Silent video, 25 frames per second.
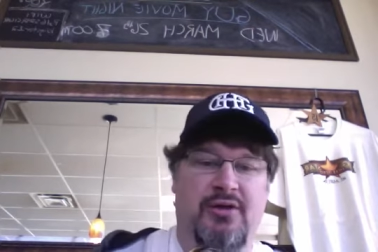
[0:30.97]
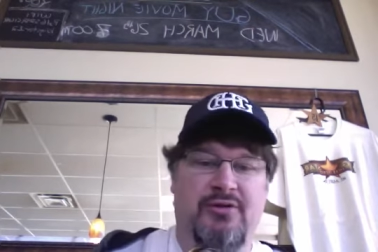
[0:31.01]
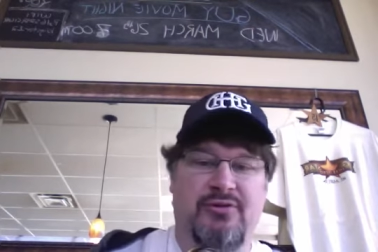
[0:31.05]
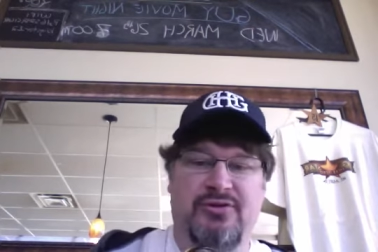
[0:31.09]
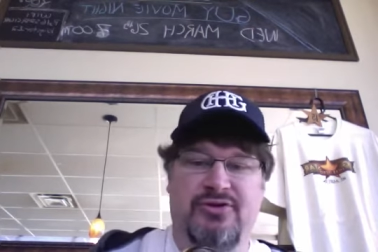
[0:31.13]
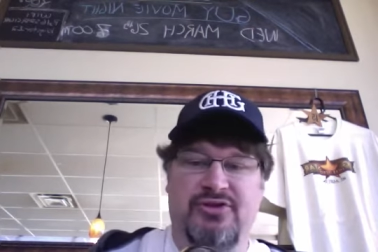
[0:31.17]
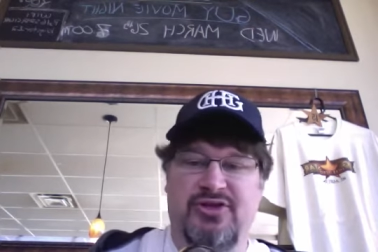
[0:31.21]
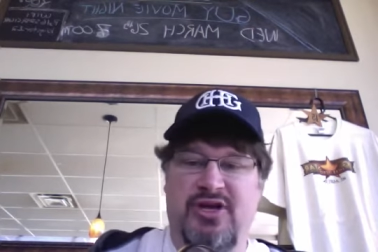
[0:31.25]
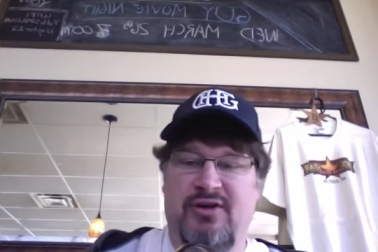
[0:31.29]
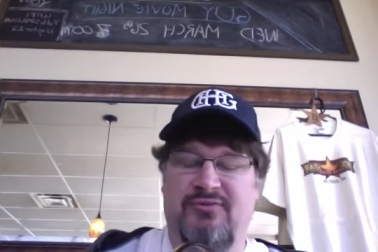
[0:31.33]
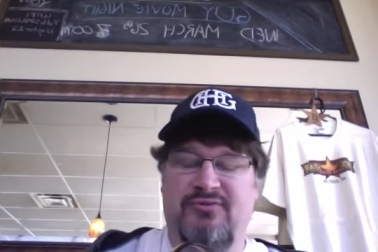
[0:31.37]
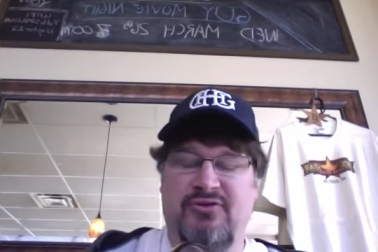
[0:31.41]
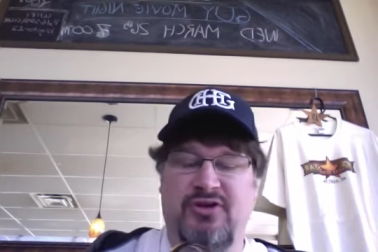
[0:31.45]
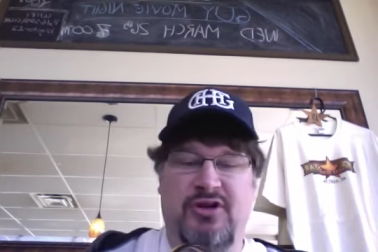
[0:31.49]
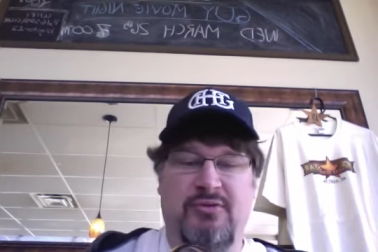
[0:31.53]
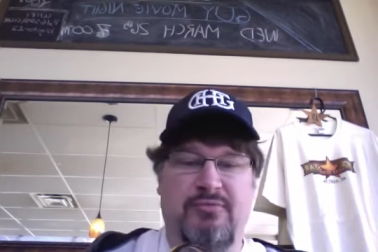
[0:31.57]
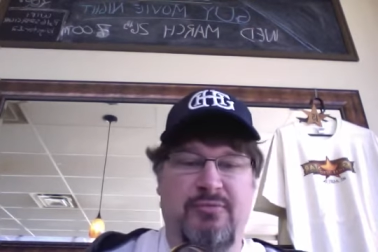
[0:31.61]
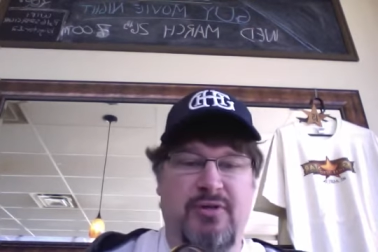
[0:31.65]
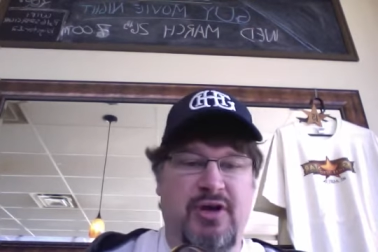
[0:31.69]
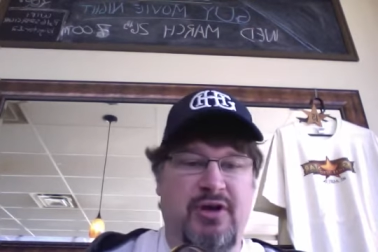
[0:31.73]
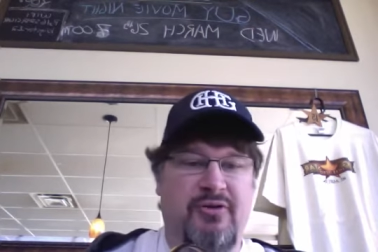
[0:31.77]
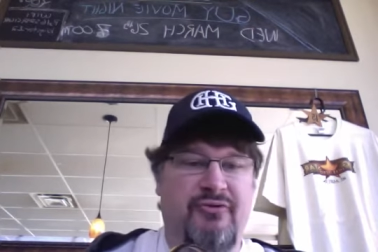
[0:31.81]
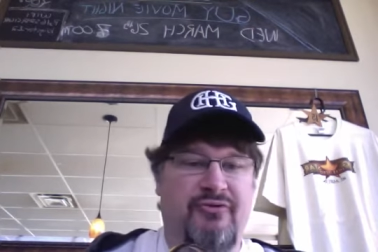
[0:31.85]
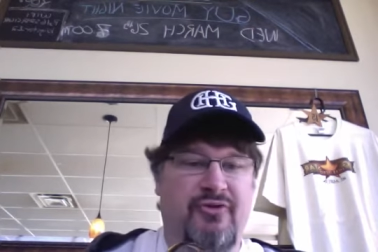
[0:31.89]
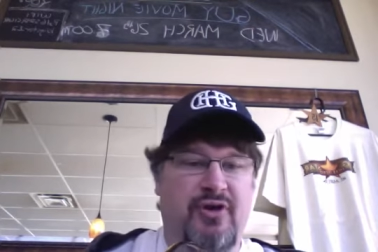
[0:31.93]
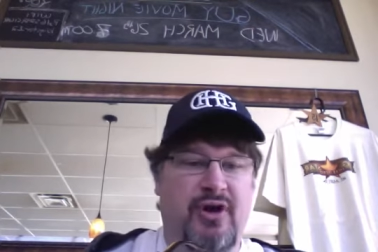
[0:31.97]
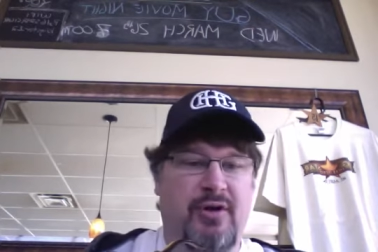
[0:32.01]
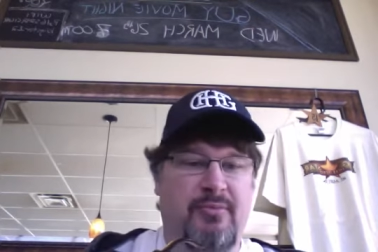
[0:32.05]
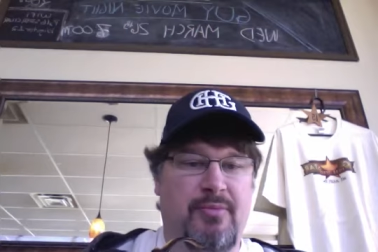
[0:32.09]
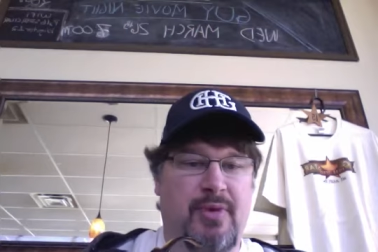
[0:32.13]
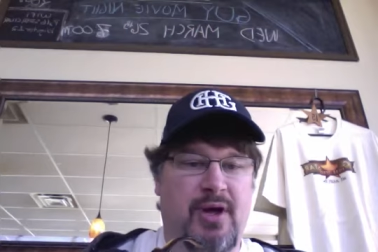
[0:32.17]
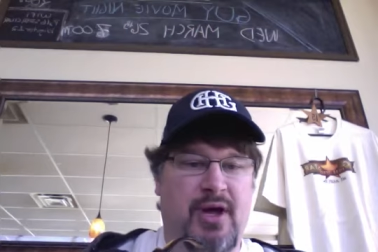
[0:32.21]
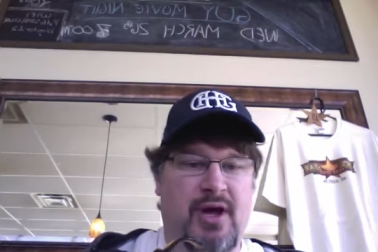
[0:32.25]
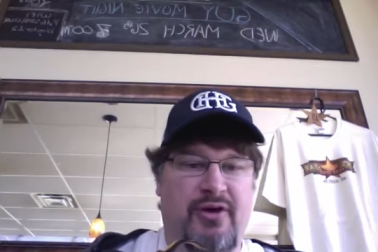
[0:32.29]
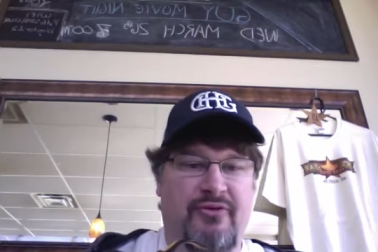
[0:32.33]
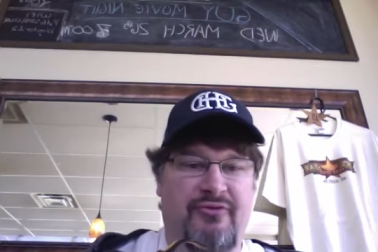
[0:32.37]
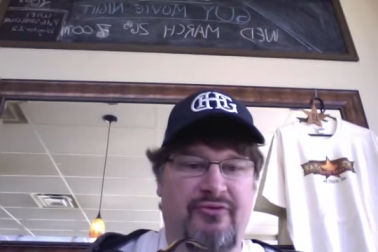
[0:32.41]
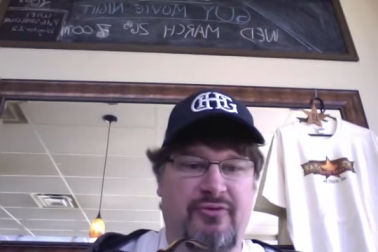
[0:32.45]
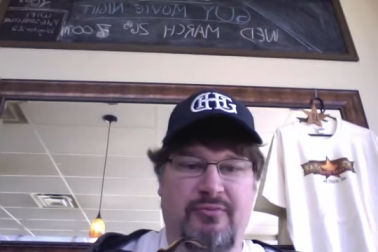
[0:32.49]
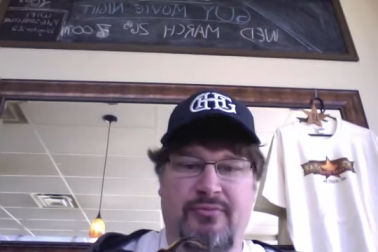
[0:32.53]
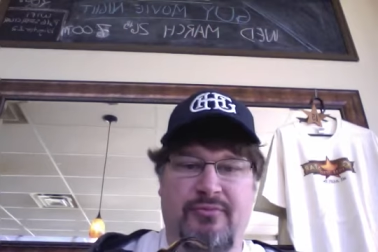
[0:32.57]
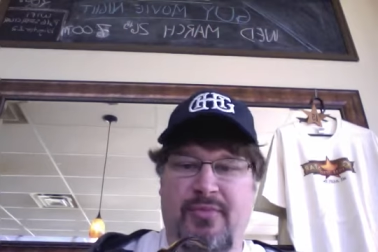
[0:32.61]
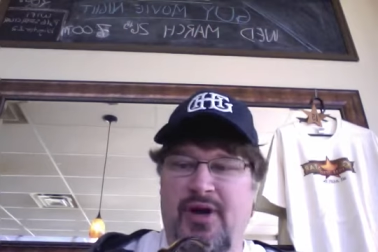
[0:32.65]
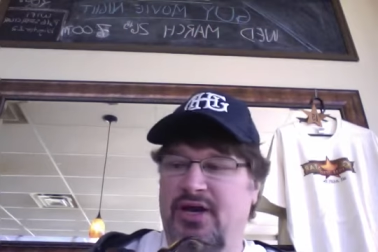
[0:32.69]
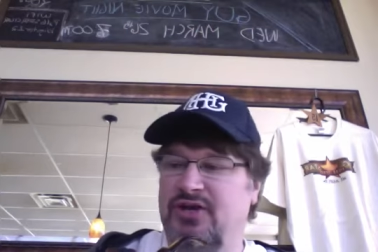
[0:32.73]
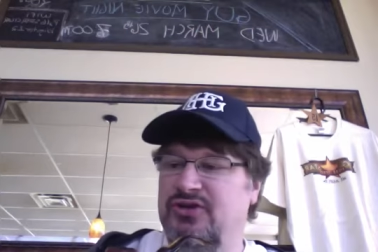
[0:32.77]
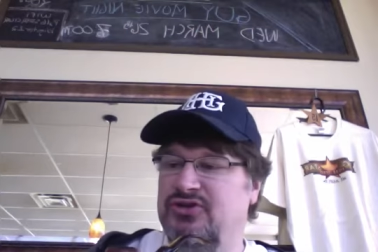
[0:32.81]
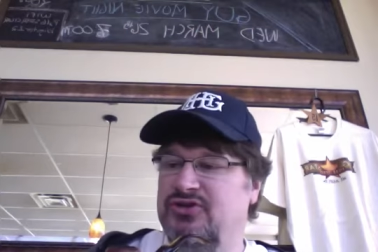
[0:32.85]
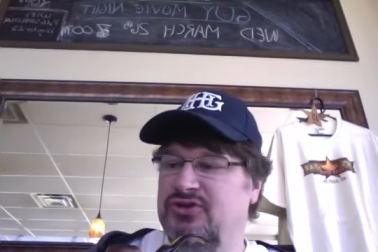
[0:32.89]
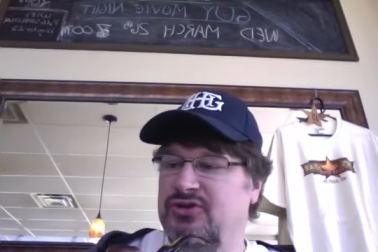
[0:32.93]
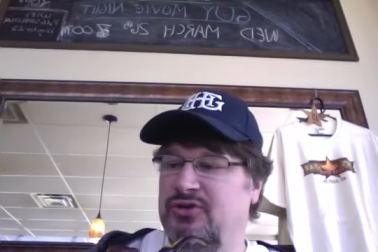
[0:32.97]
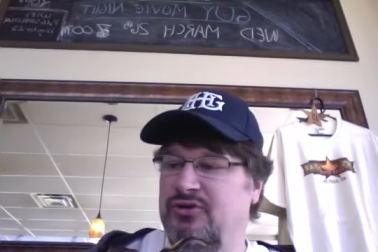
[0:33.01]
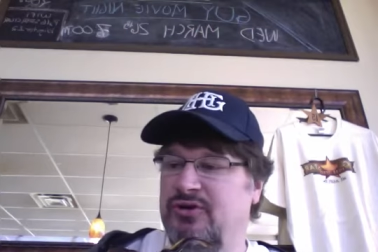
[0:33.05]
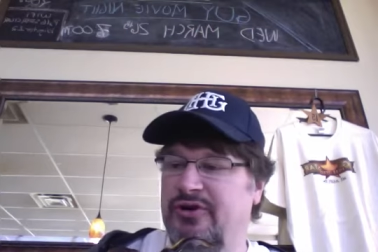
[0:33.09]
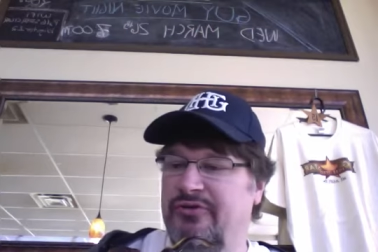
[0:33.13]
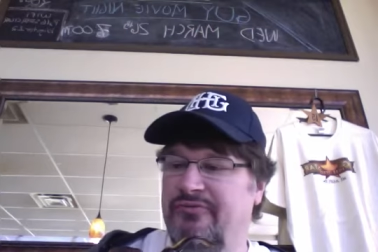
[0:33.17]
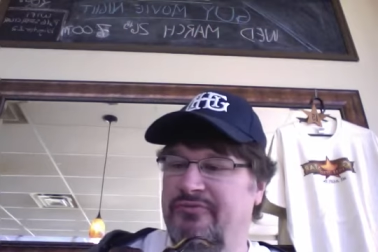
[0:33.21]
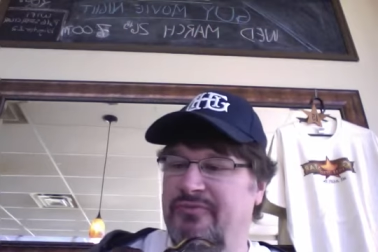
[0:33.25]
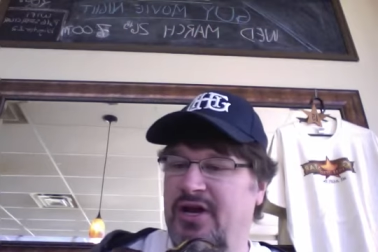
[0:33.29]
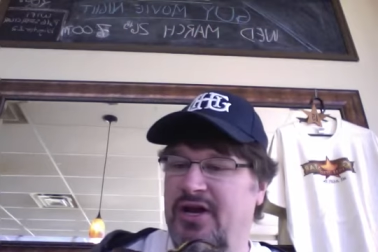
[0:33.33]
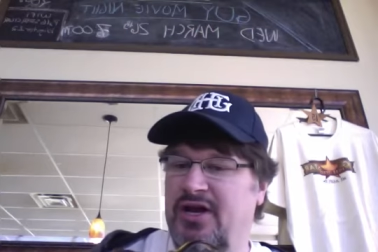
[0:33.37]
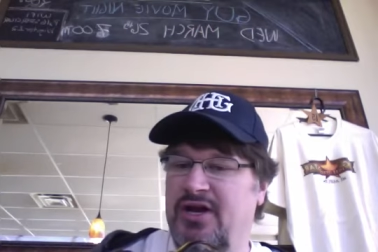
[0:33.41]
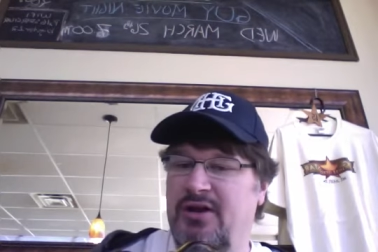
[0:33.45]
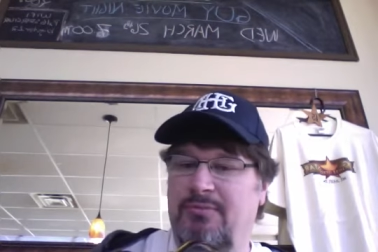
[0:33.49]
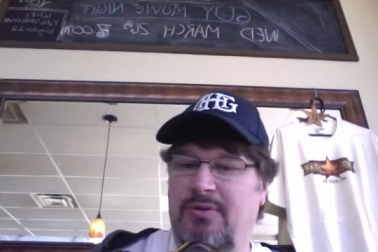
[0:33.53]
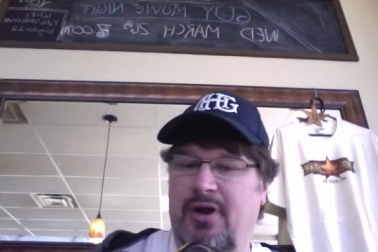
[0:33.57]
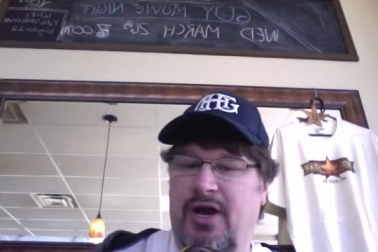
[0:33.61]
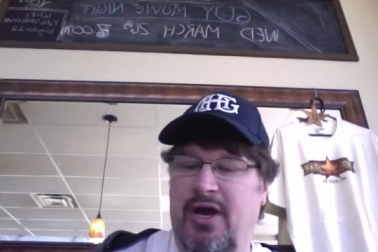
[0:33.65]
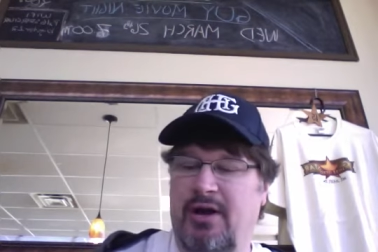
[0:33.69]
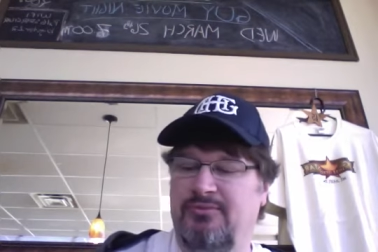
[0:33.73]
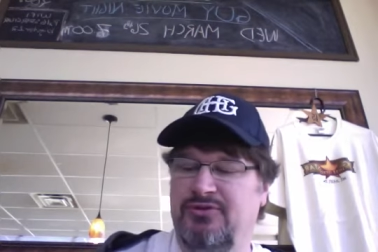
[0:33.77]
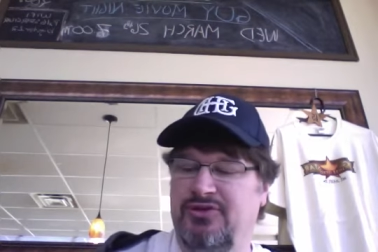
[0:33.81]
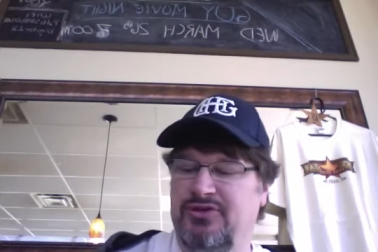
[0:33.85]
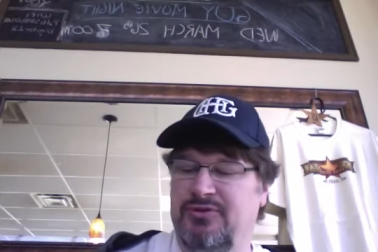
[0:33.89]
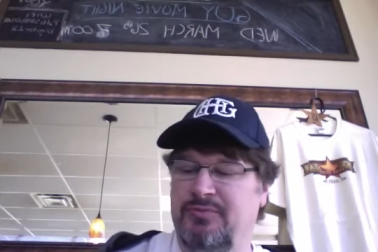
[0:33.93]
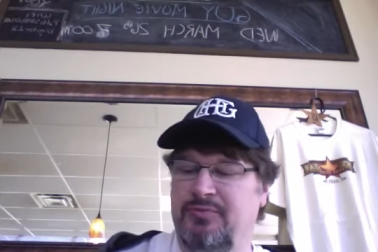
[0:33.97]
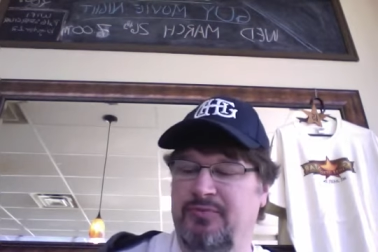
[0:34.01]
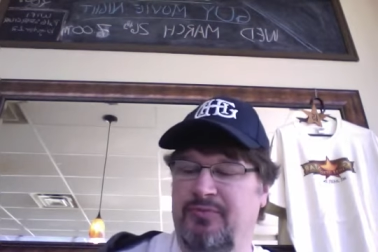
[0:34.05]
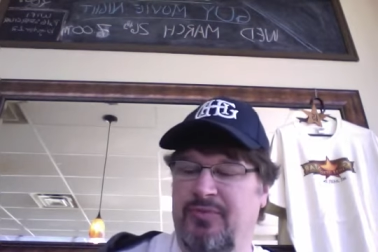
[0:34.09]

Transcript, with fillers: was gifted to me from, uh, from Mike Stewart of Mandy Pipes.